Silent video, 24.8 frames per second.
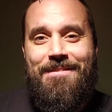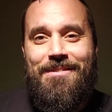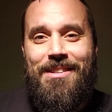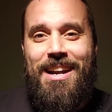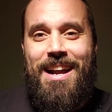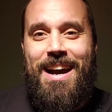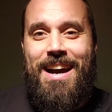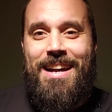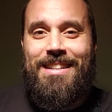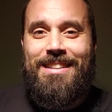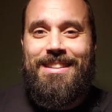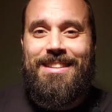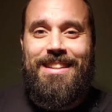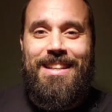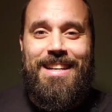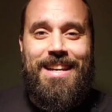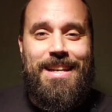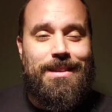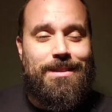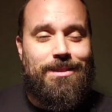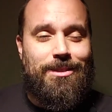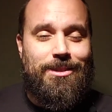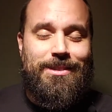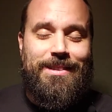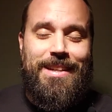mean, honestly,
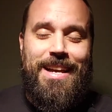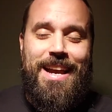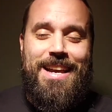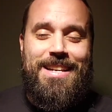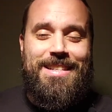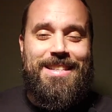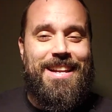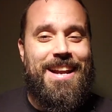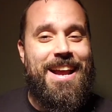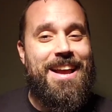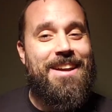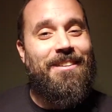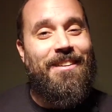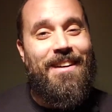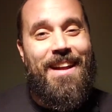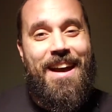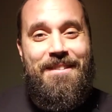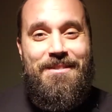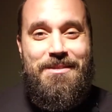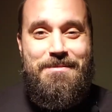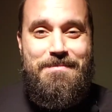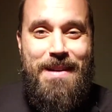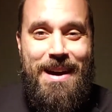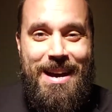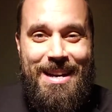there's days that I don't have
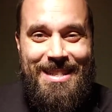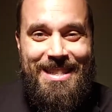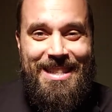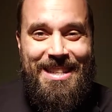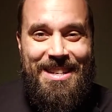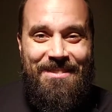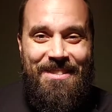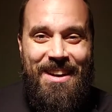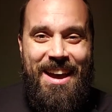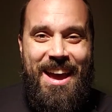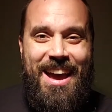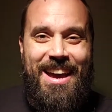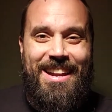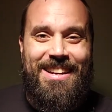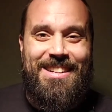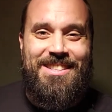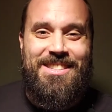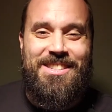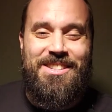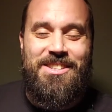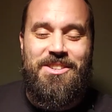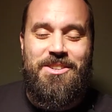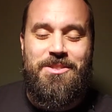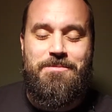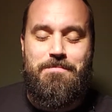a positive
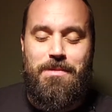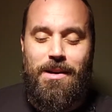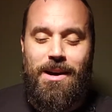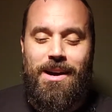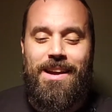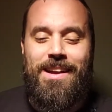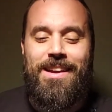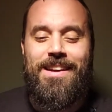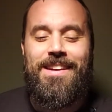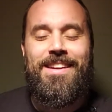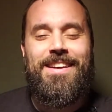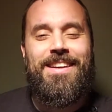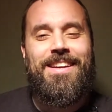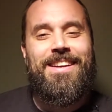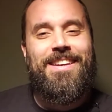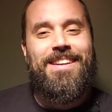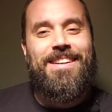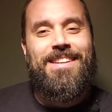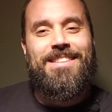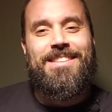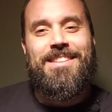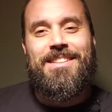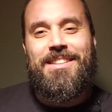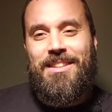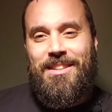attitude, but
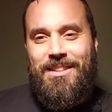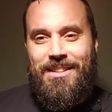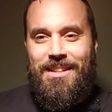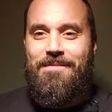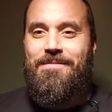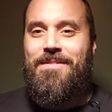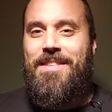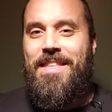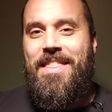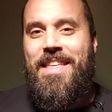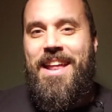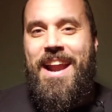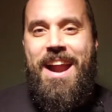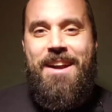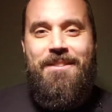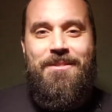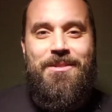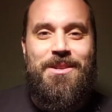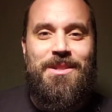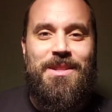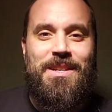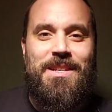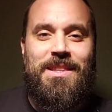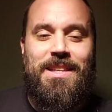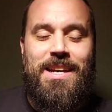this is something that I
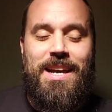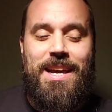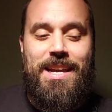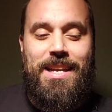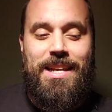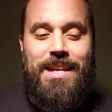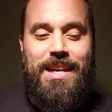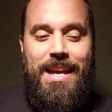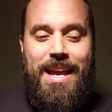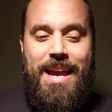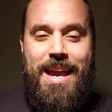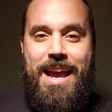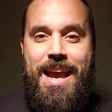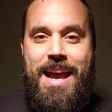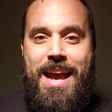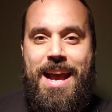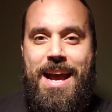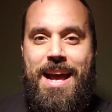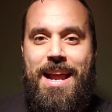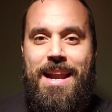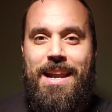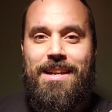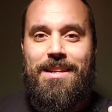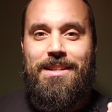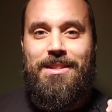really like,
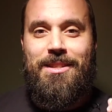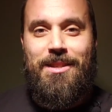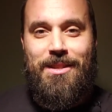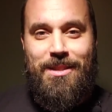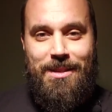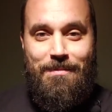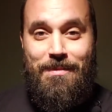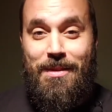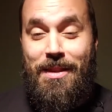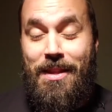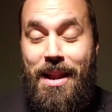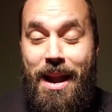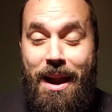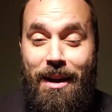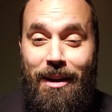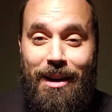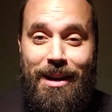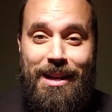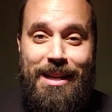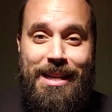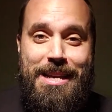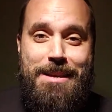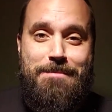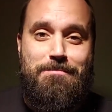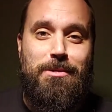and this is something that I'm
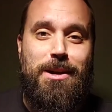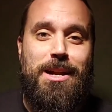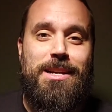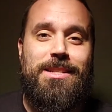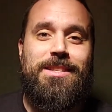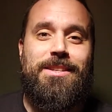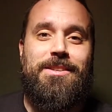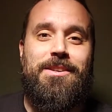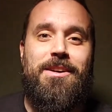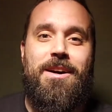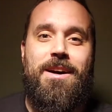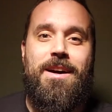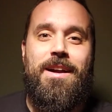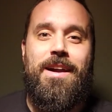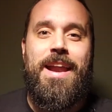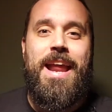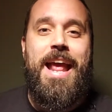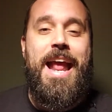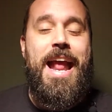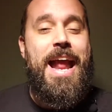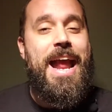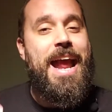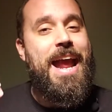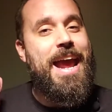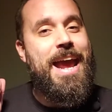going to keep pressing on.
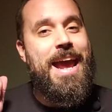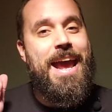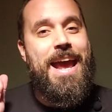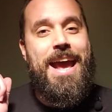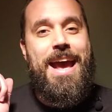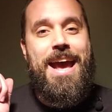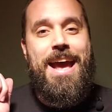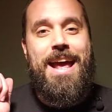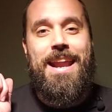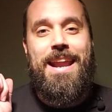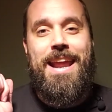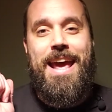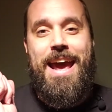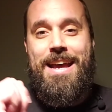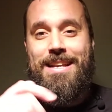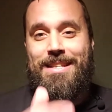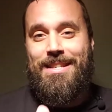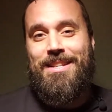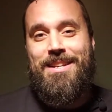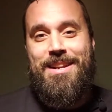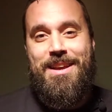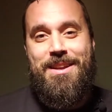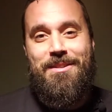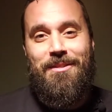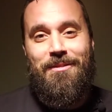And as
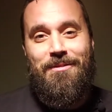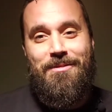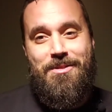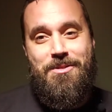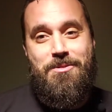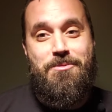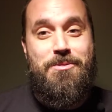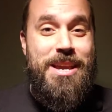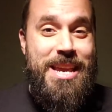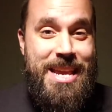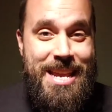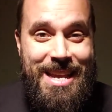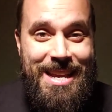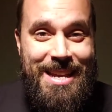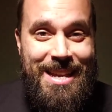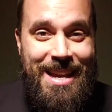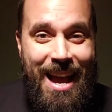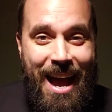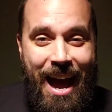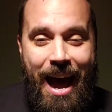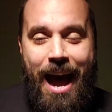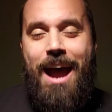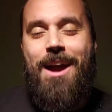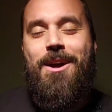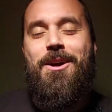an interviewee,
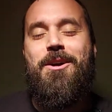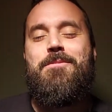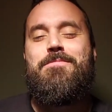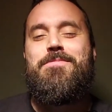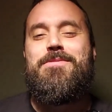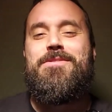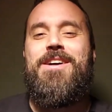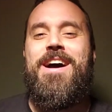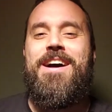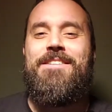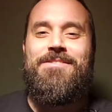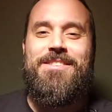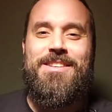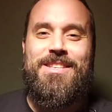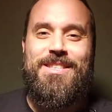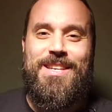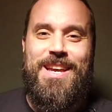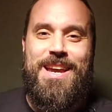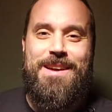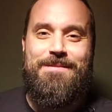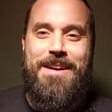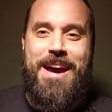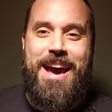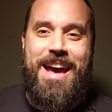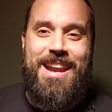I hope you have the
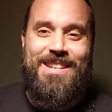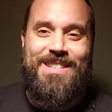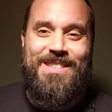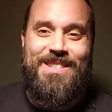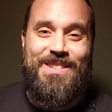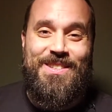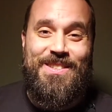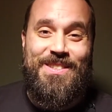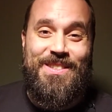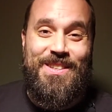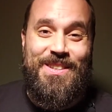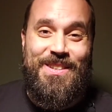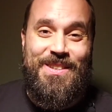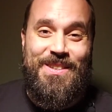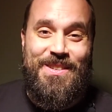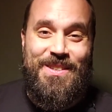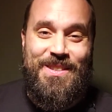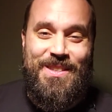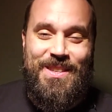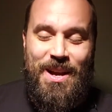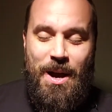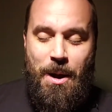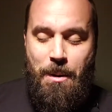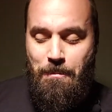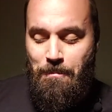same attitude too.
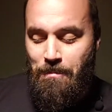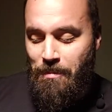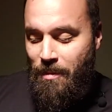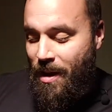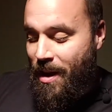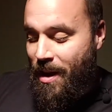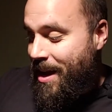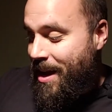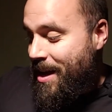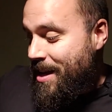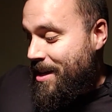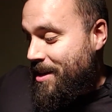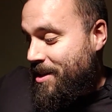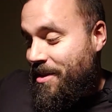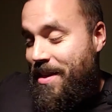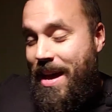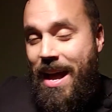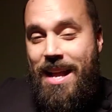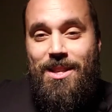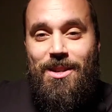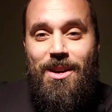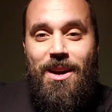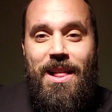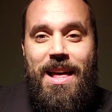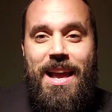So
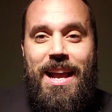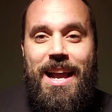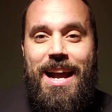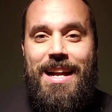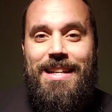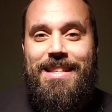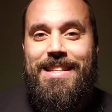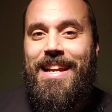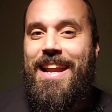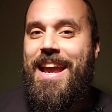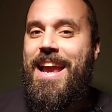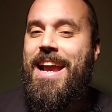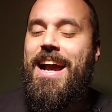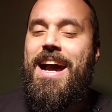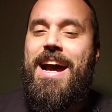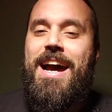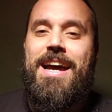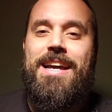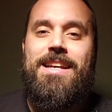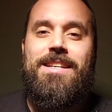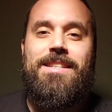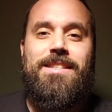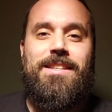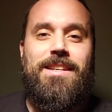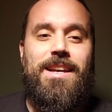that's all I got today,
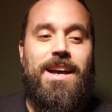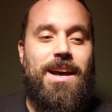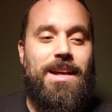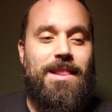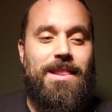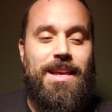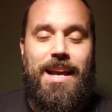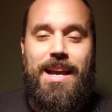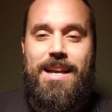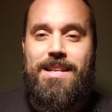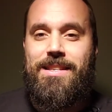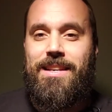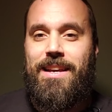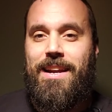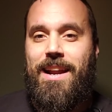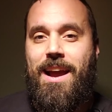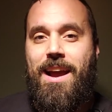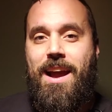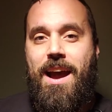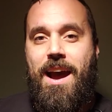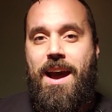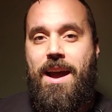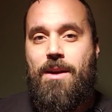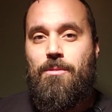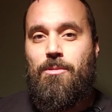guys. Like I said,
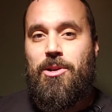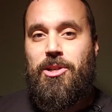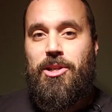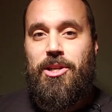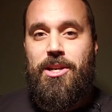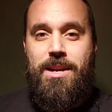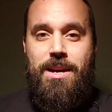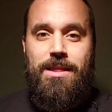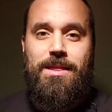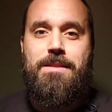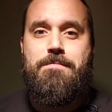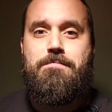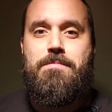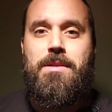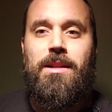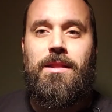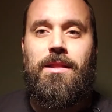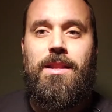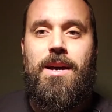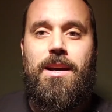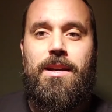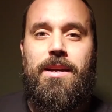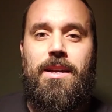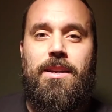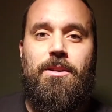I wish you nothing but
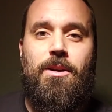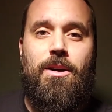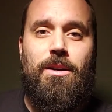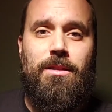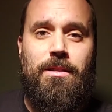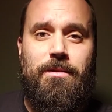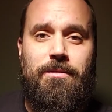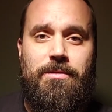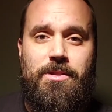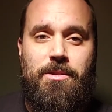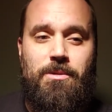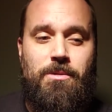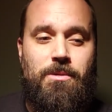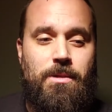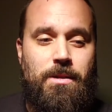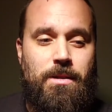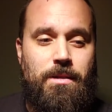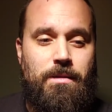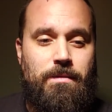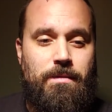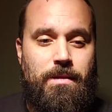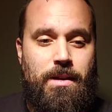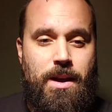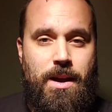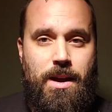luck in all of
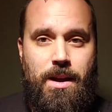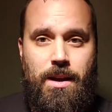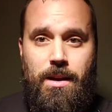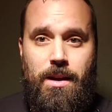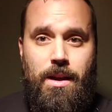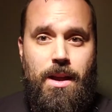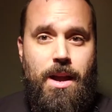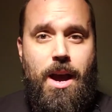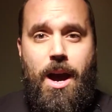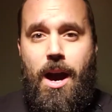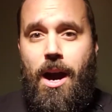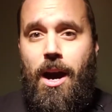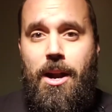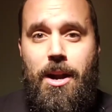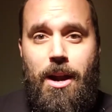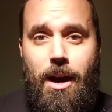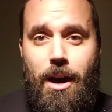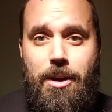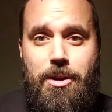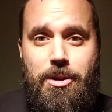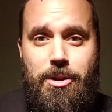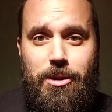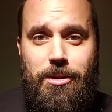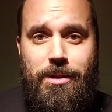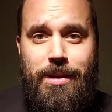your
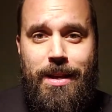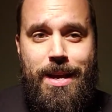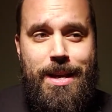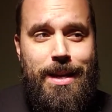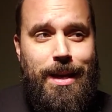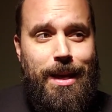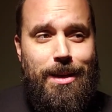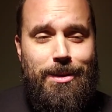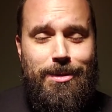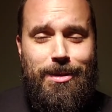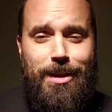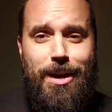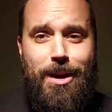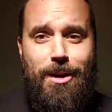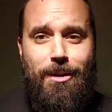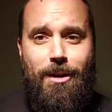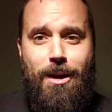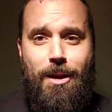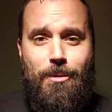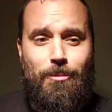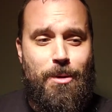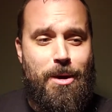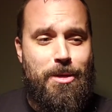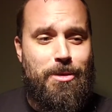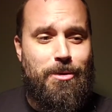undertakings here,
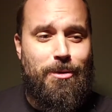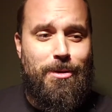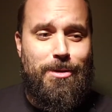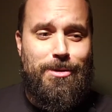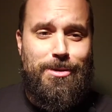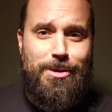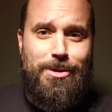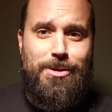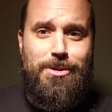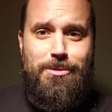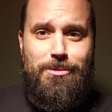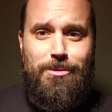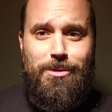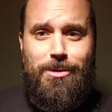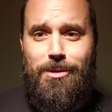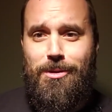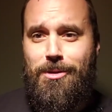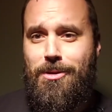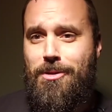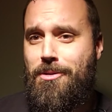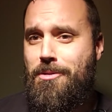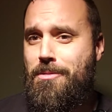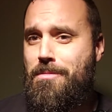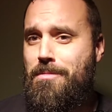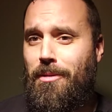on whether it's
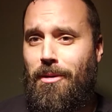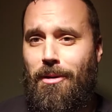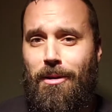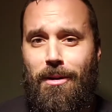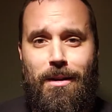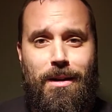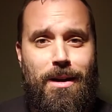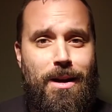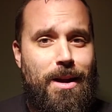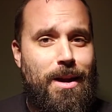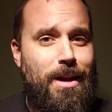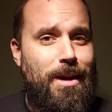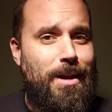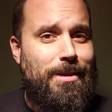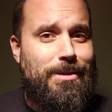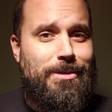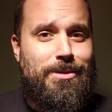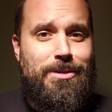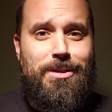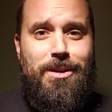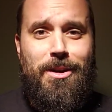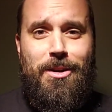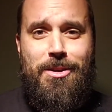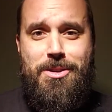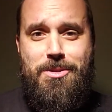YouTube or
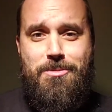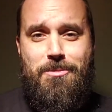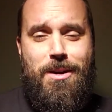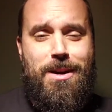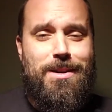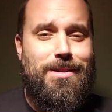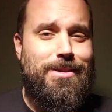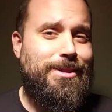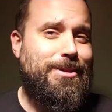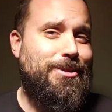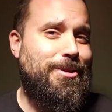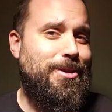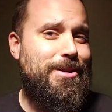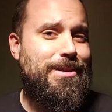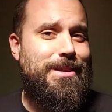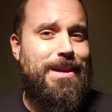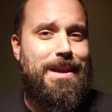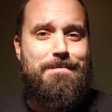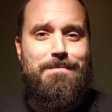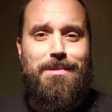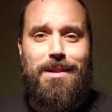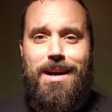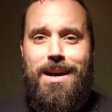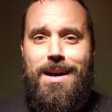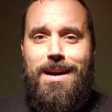you want to start
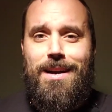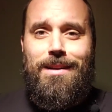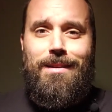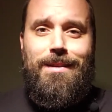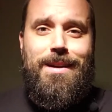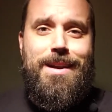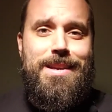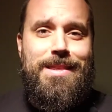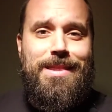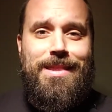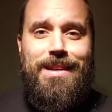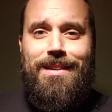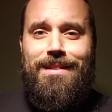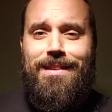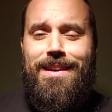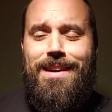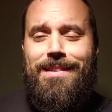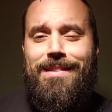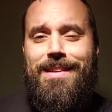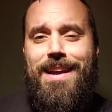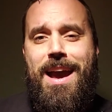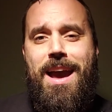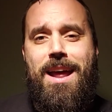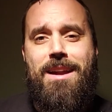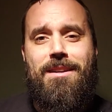that blog or anything
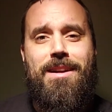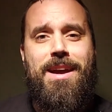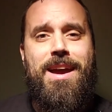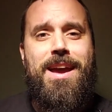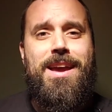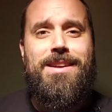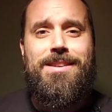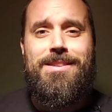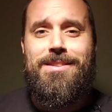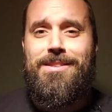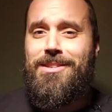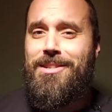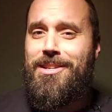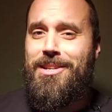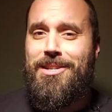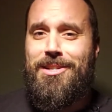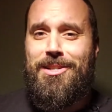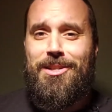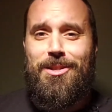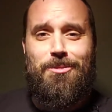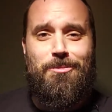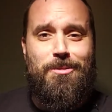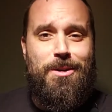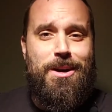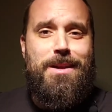like that, or hey, you
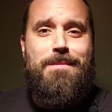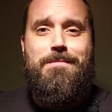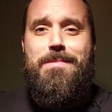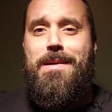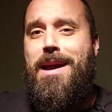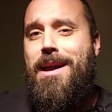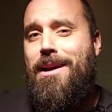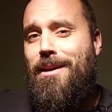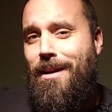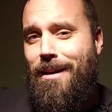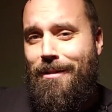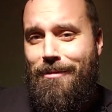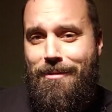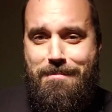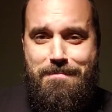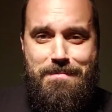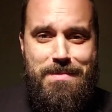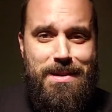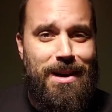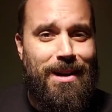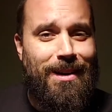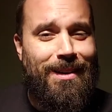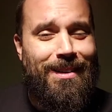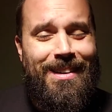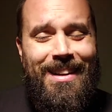just want to pay off a
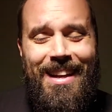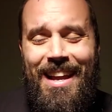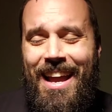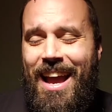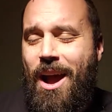bill.